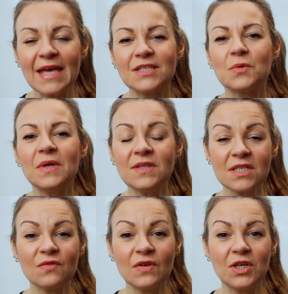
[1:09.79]
So in
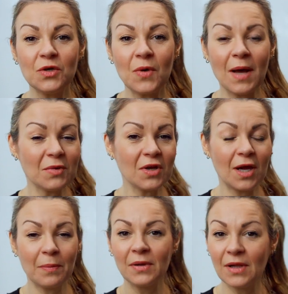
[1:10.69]
this video, I'm going
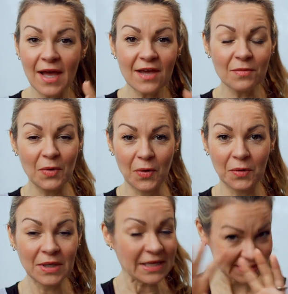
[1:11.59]
to apply them
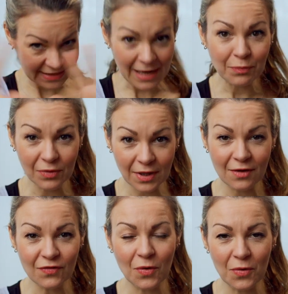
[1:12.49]
all separately,
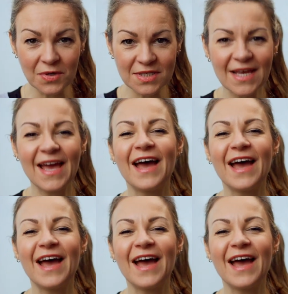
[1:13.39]
of course,